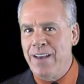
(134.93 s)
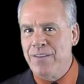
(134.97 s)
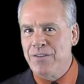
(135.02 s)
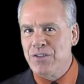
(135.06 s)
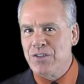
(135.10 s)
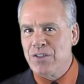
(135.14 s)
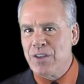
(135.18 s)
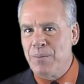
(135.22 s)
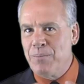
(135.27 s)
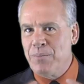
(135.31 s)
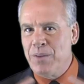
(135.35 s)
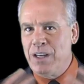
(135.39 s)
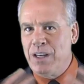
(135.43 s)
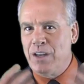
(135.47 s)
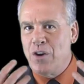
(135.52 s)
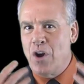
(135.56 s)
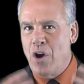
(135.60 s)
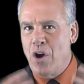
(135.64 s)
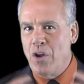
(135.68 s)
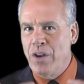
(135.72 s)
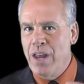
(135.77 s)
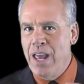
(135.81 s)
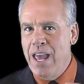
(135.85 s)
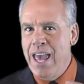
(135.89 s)
have something
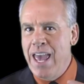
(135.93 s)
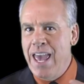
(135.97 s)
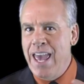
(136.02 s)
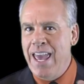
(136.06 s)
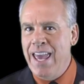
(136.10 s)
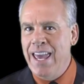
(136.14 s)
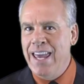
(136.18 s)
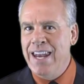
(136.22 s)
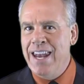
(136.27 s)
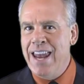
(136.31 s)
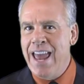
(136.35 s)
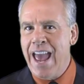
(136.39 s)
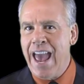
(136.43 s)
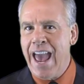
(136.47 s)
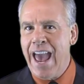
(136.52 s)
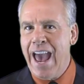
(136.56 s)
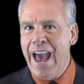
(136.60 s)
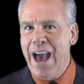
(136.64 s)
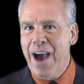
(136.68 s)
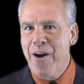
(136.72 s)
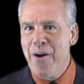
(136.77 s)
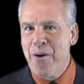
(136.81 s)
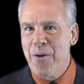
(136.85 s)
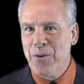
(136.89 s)
called an
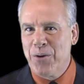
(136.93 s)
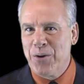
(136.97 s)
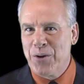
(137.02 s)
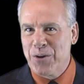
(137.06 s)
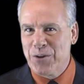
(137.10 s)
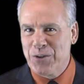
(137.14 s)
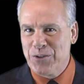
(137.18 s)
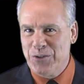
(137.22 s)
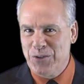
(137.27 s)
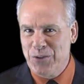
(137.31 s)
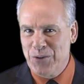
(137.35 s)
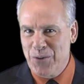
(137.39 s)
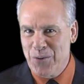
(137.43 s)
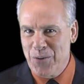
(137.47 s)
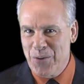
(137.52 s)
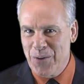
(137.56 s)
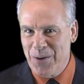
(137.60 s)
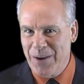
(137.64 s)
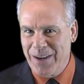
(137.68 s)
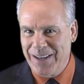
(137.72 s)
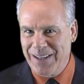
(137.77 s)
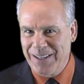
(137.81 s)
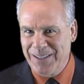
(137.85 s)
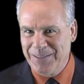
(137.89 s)
outer
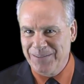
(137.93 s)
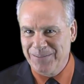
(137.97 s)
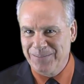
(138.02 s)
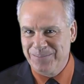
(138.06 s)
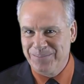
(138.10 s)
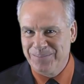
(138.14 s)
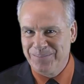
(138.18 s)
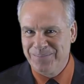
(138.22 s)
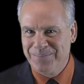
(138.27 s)
join.